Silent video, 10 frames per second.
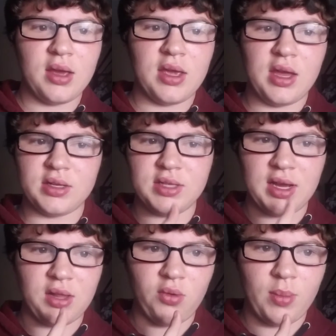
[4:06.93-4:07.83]
Can't
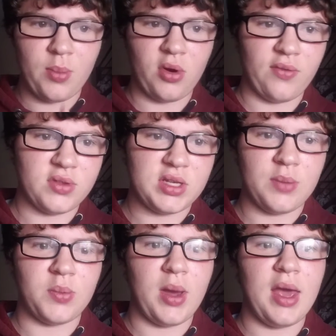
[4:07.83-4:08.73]
exactly remember off the top
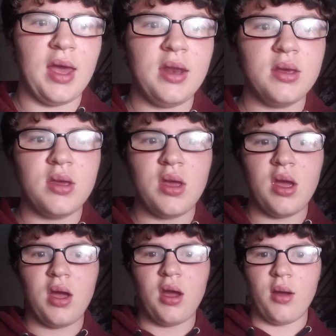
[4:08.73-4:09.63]
of my head,
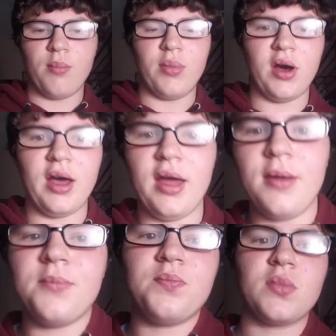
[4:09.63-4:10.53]
but
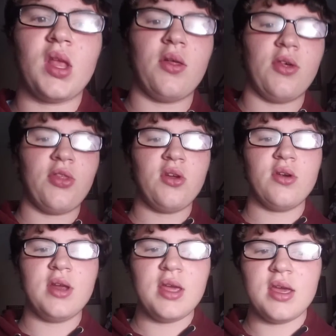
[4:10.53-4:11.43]
the
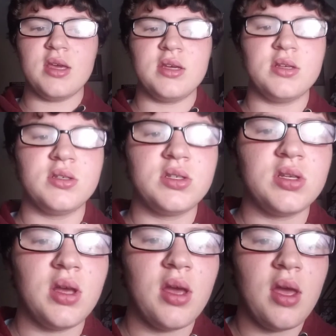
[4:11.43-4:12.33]
theory is